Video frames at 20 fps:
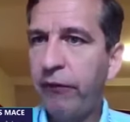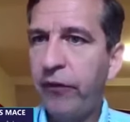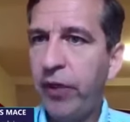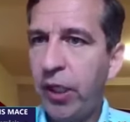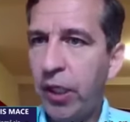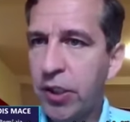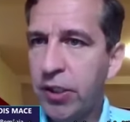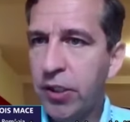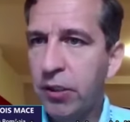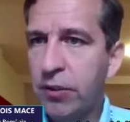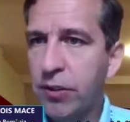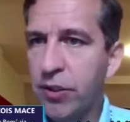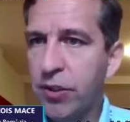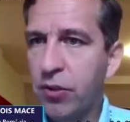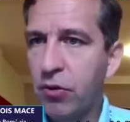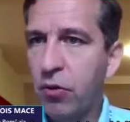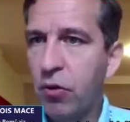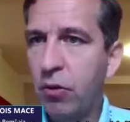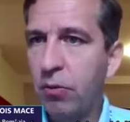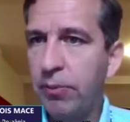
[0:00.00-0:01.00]
finish in the
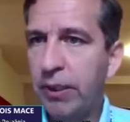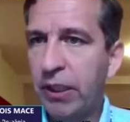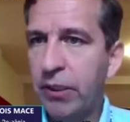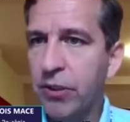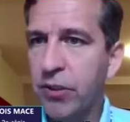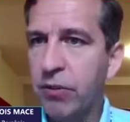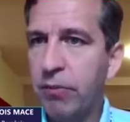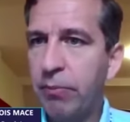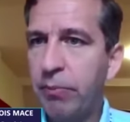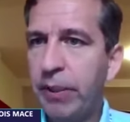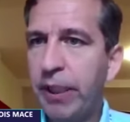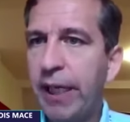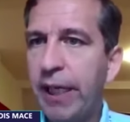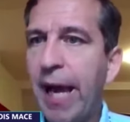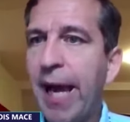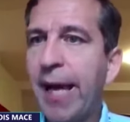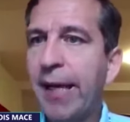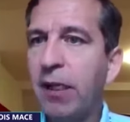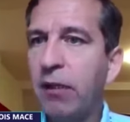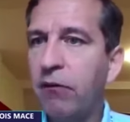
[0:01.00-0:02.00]
store because the
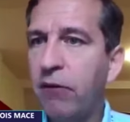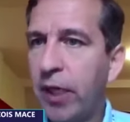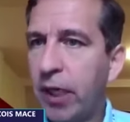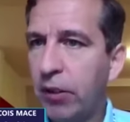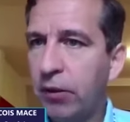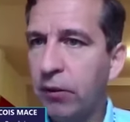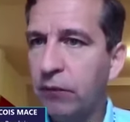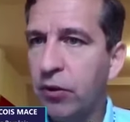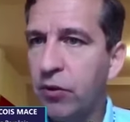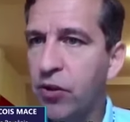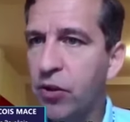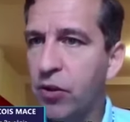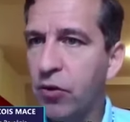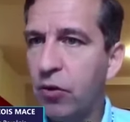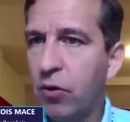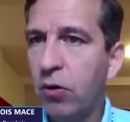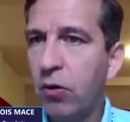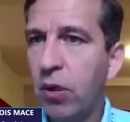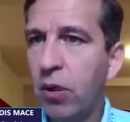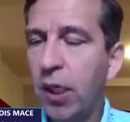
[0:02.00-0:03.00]
big added value of the
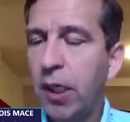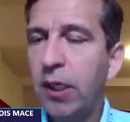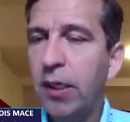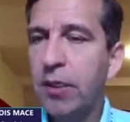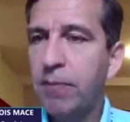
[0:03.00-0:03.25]
store,